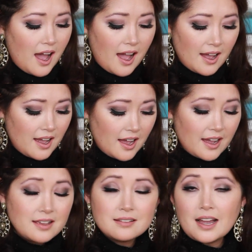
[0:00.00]

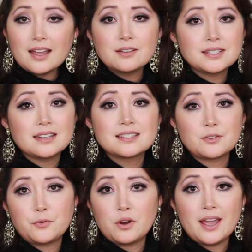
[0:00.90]
I said,
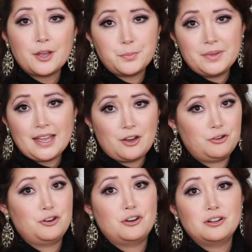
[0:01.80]
Sephora, help me
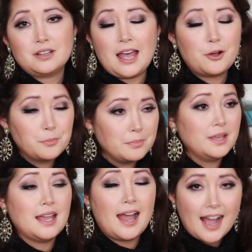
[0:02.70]
out, girl, help
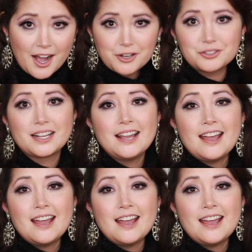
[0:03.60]
me out.